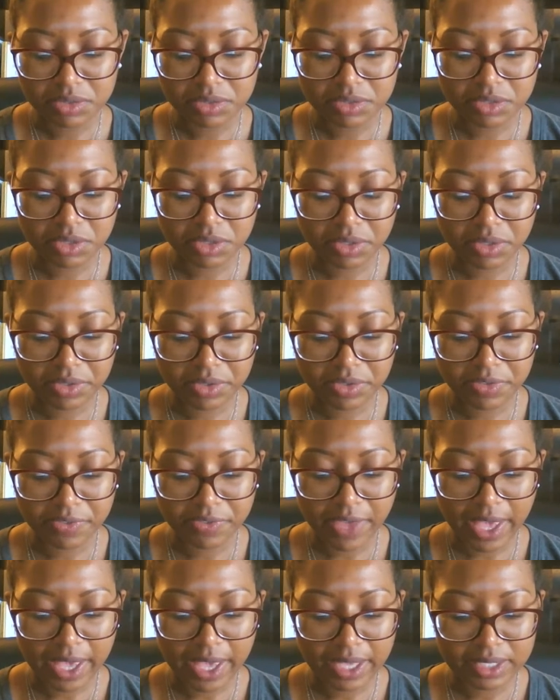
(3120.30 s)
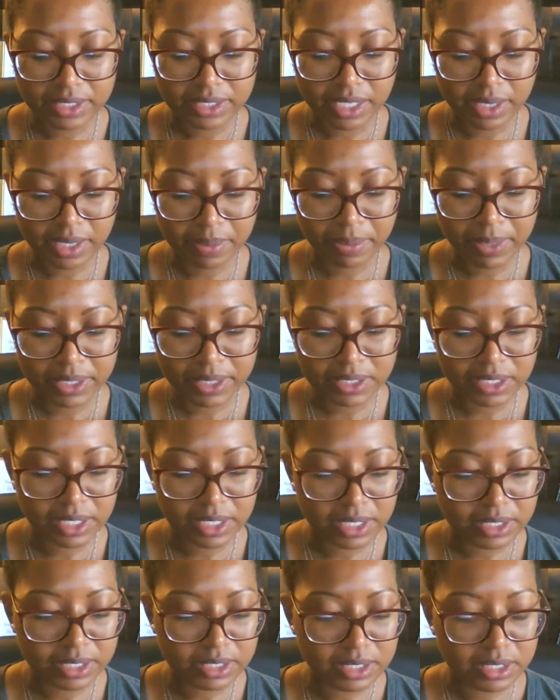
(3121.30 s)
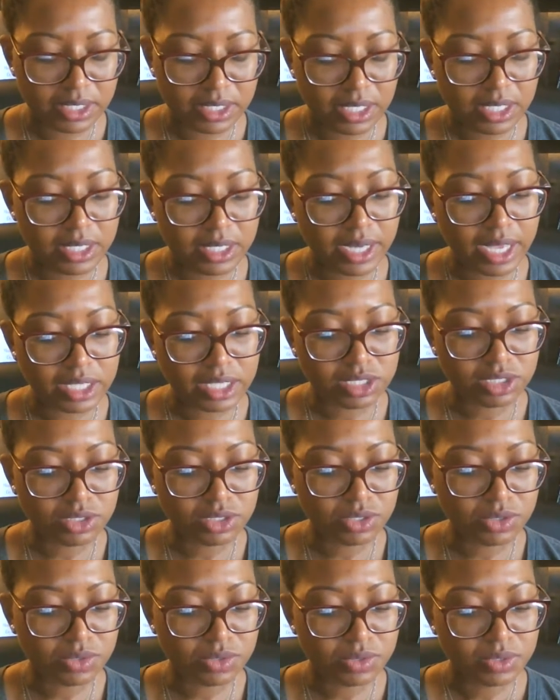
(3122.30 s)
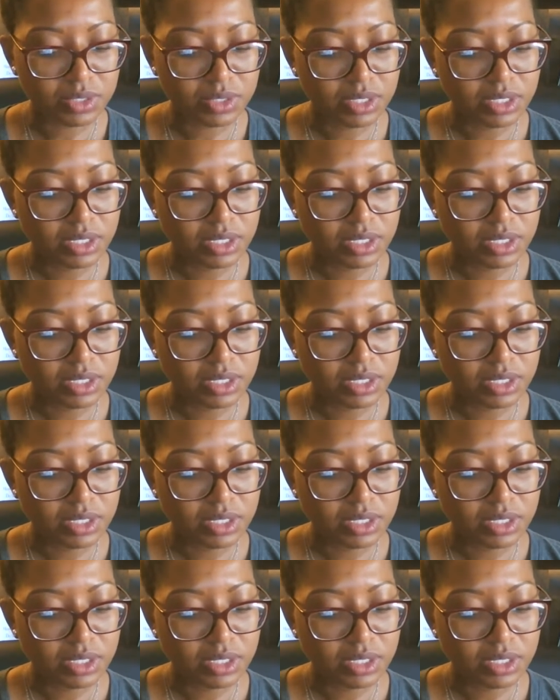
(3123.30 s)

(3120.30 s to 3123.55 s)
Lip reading: serve as a President's National